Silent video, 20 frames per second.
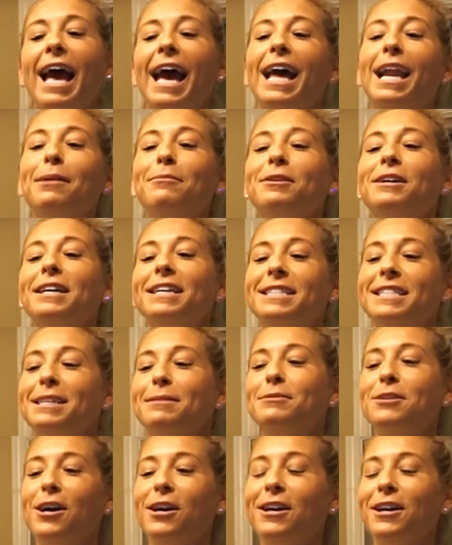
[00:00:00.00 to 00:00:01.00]
And I'm
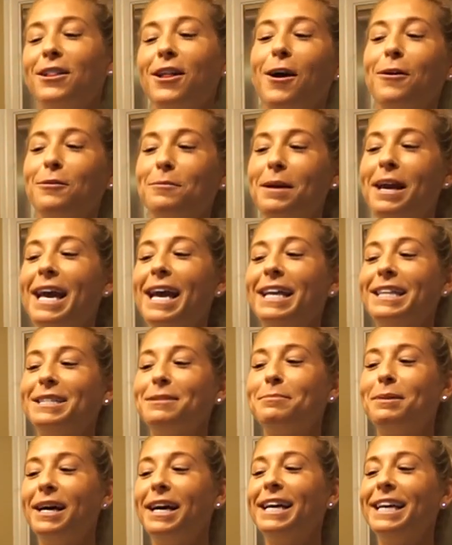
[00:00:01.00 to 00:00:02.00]
realizing I'm talking a lot with my
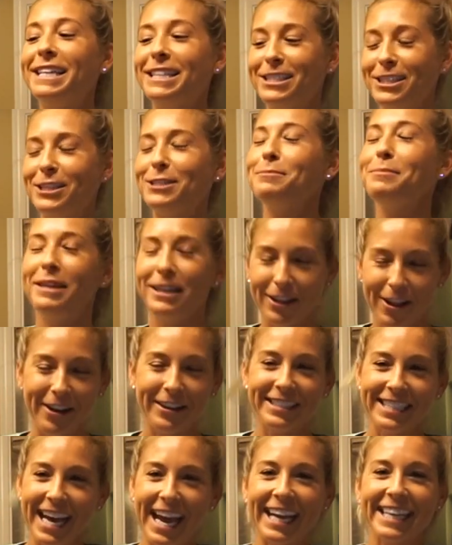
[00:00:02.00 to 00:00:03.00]
hands, but it's just been a
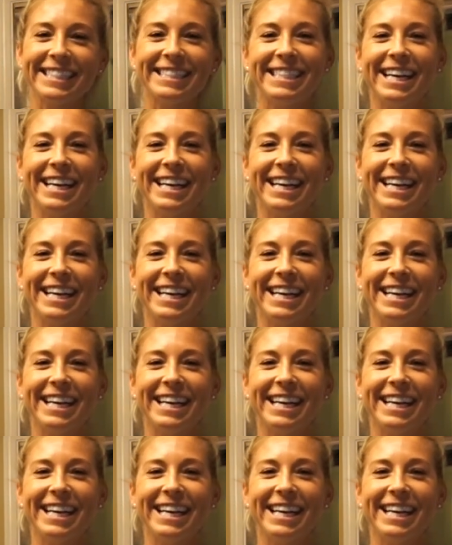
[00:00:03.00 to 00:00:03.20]
long day.